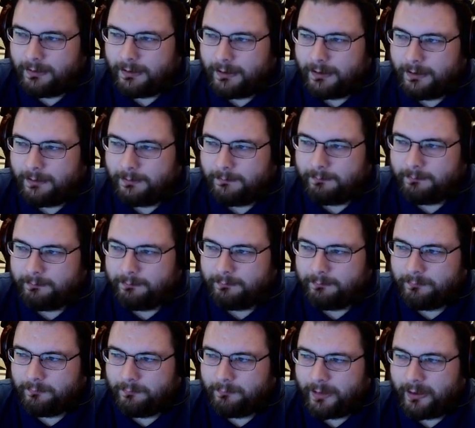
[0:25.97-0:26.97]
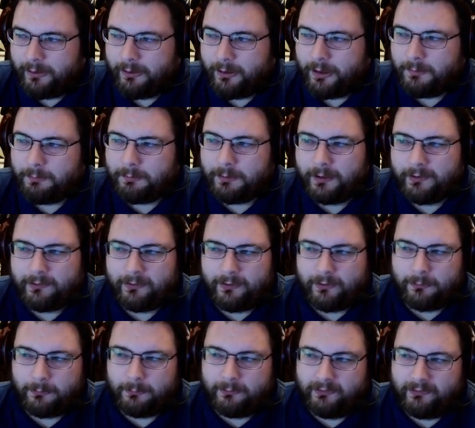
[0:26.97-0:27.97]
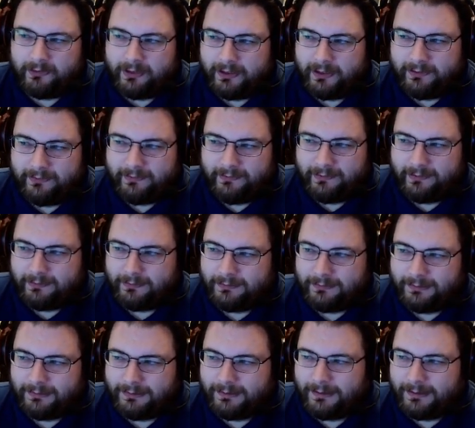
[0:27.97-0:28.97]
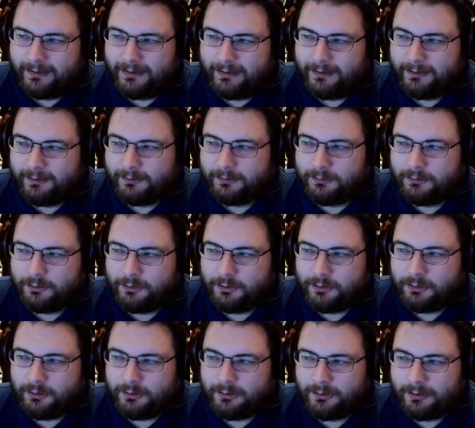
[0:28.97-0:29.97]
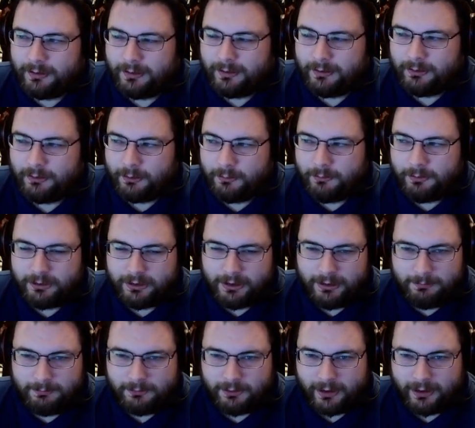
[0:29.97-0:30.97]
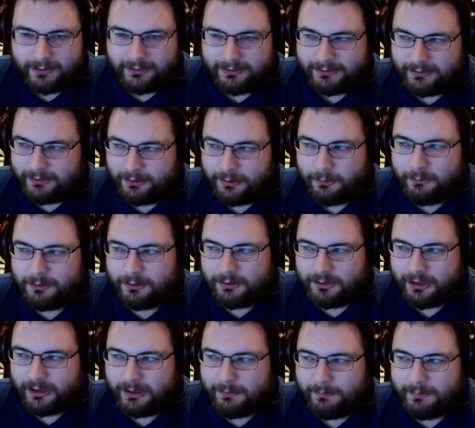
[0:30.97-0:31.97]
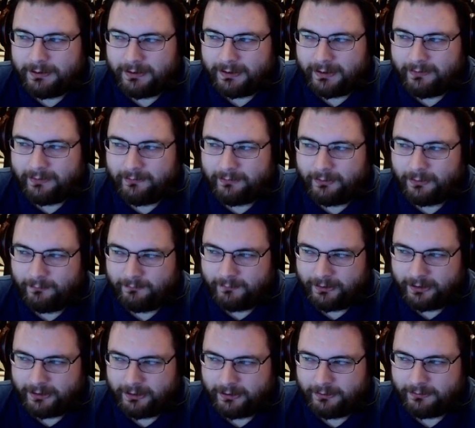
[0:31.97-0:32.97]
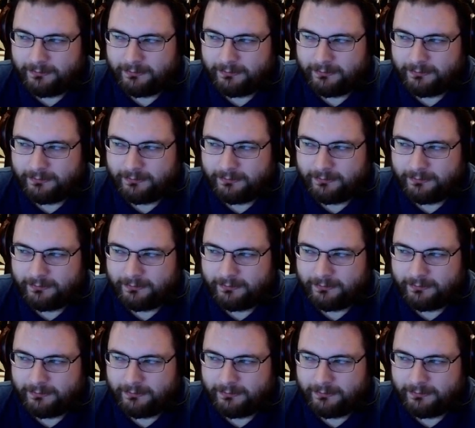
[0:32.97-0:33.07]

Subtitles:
Um, my thought process was this uh, do a cheap dice haul video.